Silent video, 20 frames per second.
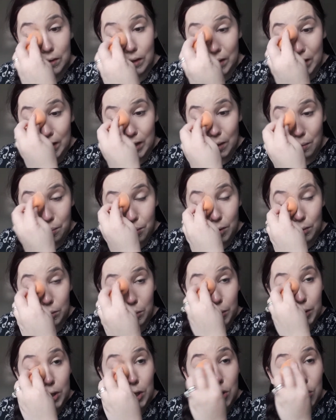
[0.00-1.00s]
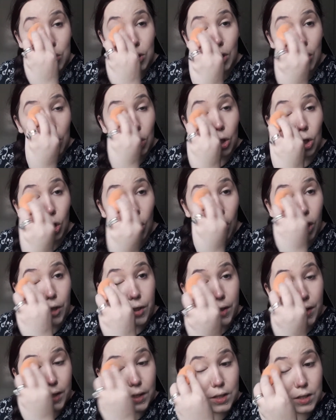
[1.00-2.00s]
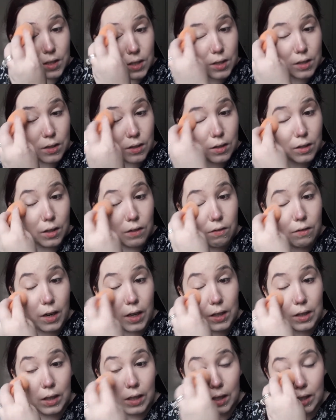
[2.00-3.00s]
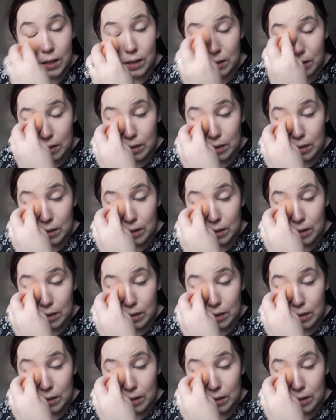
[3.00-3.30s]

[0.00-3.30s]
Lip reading: I am probably not doing a lot of things correctly.